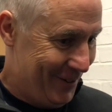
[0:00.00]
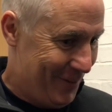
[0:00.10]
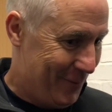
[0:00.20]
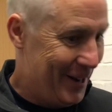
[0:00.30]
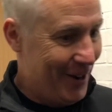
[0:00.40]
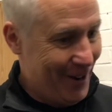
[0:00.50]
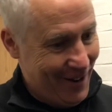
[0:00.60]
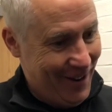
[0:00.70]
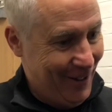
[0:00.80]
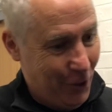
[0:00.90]

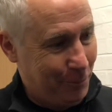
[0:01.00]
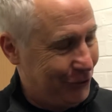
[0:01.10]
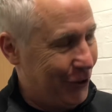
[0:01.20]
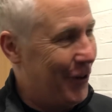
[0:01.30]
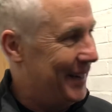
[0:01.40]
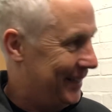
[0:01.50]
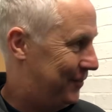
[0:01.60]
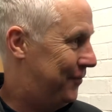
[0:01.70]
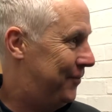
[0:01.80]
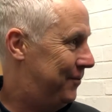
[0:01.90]
went lopsided
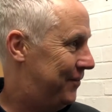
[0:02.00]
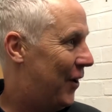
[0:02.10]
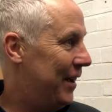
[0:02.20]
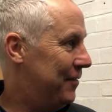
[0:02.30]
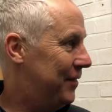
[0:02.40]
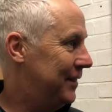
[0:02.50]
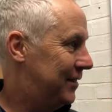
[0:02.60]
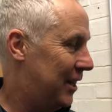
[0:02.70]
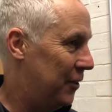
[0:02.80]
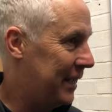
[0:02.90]
5,
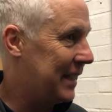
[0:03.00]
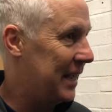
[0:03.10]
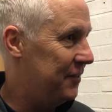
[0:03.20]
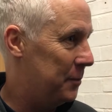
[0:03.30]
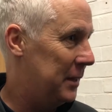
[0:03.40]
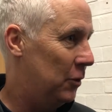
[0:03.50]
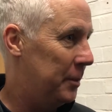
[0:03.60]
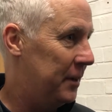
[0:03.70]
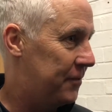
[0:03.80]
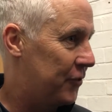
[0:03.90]
so that gave him a little
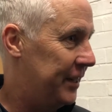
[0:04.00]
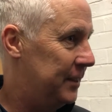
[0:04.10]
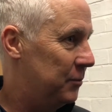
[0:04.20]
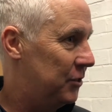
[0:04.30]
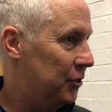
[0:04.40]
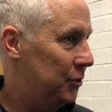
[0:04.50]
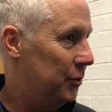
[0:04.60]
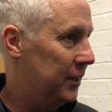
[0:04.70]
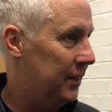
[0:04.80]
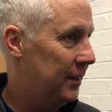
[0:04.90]
bit of freedom
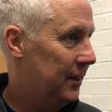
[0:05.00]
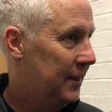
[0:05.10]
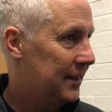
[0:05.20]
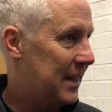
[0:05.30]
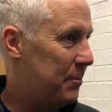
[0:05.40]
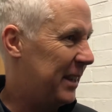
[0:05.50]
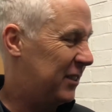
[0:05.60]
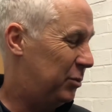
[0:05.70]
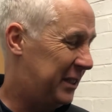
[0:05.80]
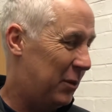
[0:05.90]
to come back.
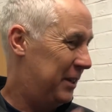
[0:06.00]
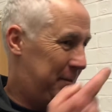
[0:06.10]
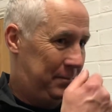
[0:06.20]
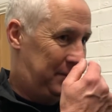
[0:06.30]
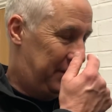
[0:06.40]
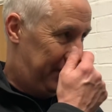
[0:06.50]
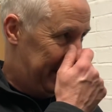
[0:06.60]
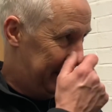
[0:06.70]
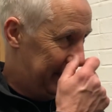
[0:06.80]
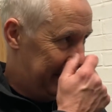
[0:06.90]
So we don't want him
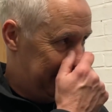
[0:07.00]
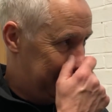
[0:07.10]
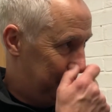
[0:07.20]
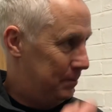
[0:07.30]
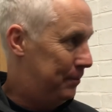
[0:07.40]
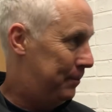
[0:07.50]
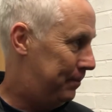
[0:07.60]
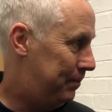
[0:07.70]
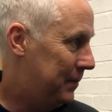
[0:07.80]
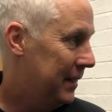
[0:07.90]
defending in
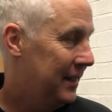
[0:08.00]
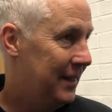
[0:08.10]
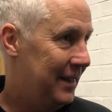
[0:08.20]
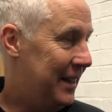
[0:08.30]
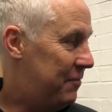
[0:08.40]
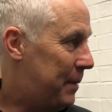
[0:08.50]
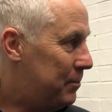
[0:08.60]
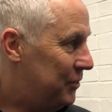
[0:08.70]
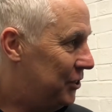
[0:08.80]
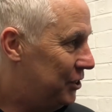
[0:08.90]
left back
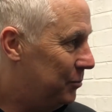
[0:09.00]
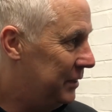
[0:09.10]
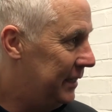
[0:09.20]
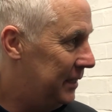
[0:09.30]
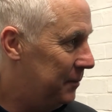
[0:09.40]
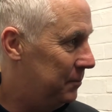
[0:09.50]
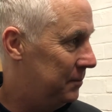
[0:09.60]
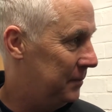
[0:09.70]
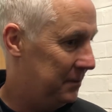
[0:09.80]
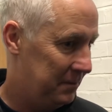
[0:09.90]
position. We need him
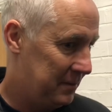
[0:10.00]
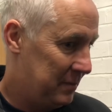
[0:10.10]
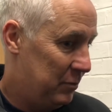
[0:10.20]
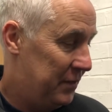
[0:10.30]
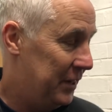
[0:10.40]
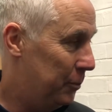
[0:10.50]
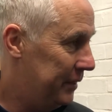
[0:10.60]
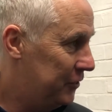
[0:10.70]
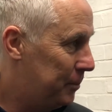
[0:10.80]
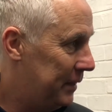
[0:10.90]
with a little bit
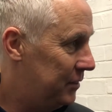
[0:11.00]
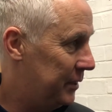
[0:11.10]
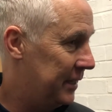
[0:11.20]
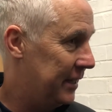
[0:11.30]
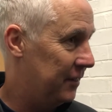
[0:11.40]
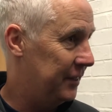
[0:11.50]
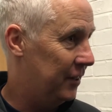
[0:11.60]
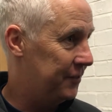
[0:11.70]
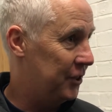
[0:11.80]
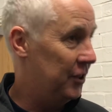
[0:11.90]
of space so we can get on the
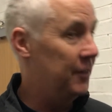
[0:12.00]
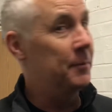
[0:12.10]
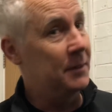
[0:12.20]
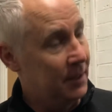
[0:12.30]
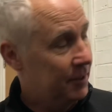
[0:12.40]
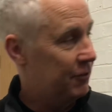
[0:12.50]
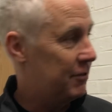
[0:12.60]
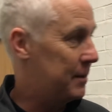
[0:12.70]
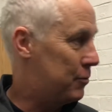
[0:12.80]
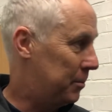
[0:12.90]
half turn and
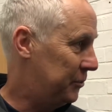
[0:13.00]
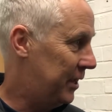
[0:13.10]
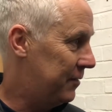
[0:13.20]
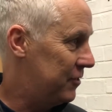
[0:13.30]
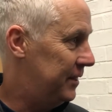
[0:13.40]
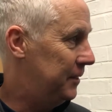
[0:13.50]
create problems the other end.